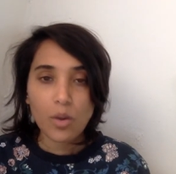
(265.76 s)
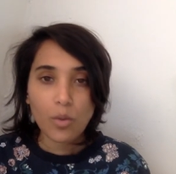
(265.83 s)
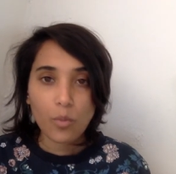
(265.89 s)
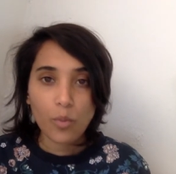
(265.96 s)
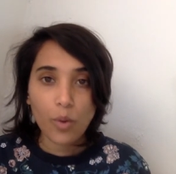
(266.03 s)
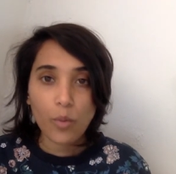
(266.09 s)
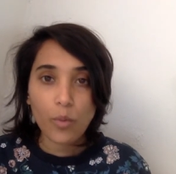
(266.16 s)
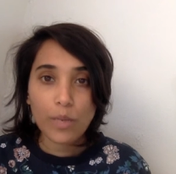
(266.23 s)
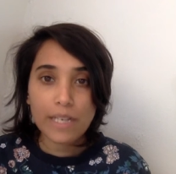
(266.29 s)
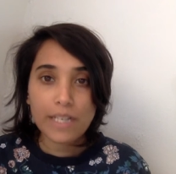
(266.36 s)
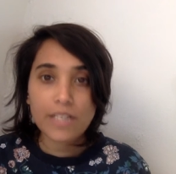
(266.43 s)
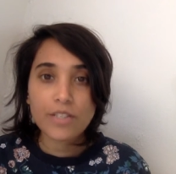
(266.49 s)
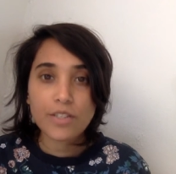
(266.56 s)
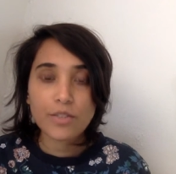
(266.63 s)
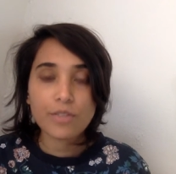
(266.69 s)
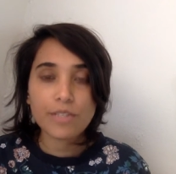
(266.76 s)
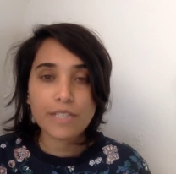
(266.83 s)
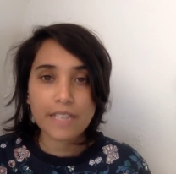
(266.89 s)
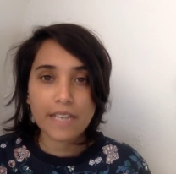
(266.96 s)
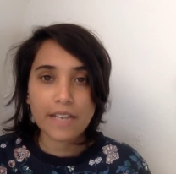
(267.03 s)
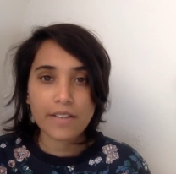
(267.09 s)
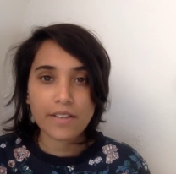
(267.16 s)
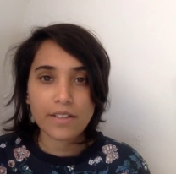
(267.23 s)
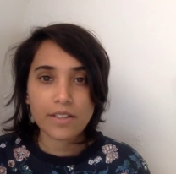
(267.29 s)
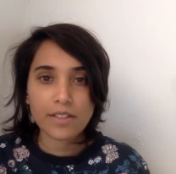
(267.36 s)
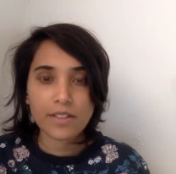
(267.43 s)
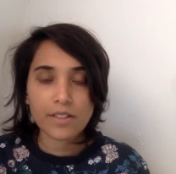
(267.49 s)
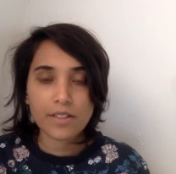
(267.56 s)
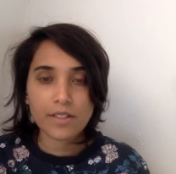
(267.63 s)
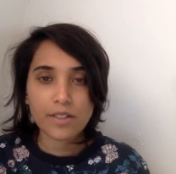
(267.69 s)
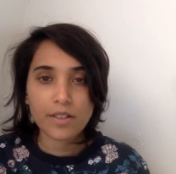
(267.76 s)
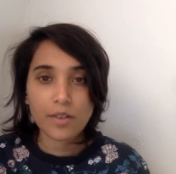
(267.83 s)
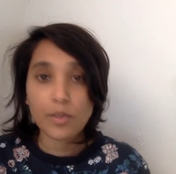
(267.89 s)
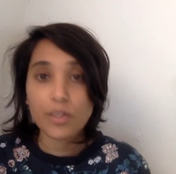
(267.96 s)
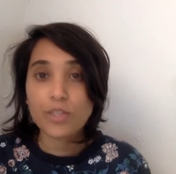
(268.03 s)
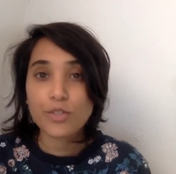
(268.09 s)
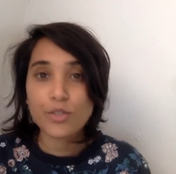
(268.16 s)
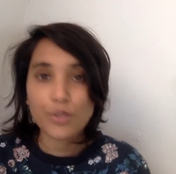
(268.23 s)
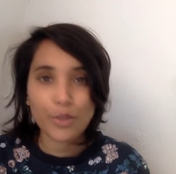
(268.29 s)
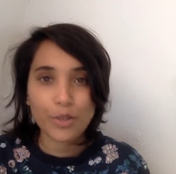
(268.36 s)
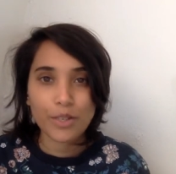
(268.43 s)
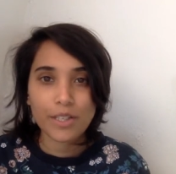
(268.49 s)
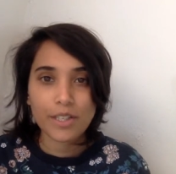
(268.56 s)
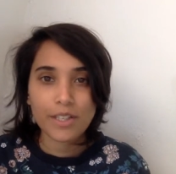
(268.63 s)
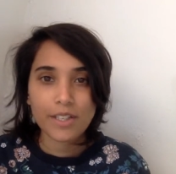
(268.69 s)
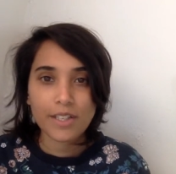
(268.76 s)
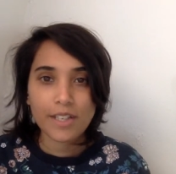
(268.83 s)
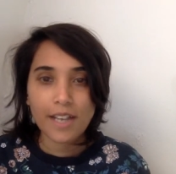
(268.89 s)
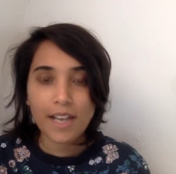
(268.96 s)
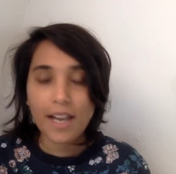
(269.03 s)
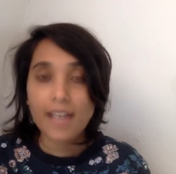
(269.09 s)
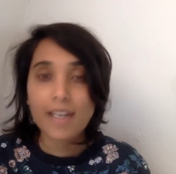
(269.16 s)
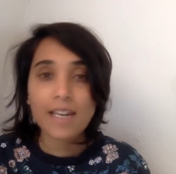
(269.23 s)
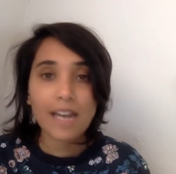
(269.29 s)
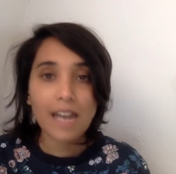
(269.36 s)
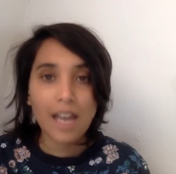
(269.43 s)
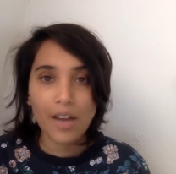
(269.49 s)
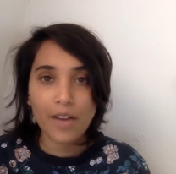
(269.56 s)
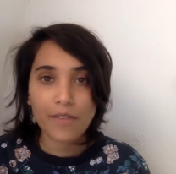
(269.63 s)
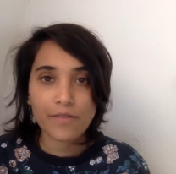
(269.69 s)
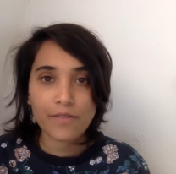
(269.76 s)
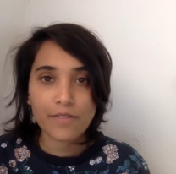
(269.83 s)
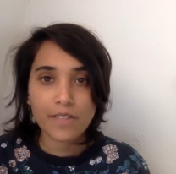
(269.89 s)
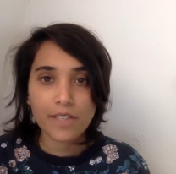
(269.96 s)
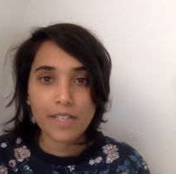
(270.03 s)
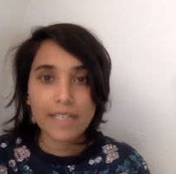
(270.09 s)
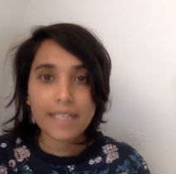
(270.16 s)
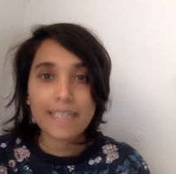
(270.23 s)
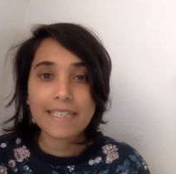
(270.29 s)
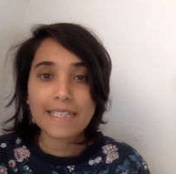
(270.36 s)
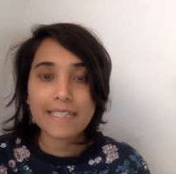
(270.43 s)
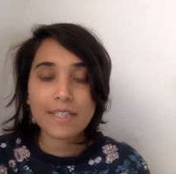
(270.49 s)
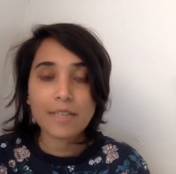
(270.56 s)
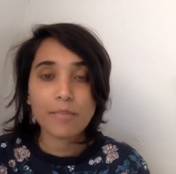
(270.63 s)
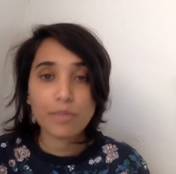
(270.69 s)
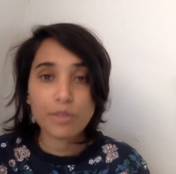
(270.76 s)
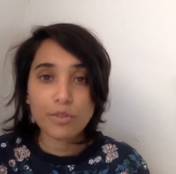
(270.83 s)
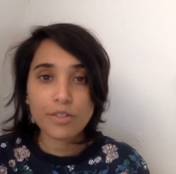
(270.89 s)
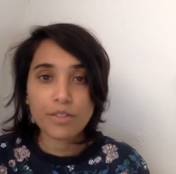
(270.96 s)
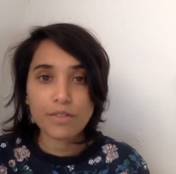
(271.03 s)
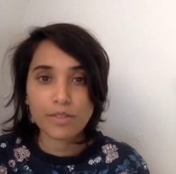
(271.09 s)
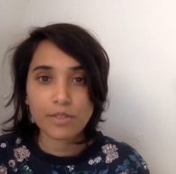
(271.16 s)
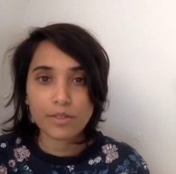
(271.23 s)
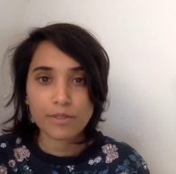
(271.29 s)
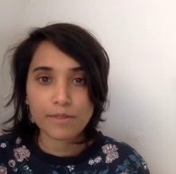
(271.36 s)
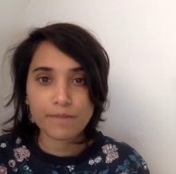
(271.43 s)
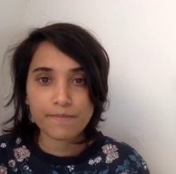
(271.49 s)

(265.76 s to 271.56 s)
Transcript: What we can do together with joy and love is beautiful.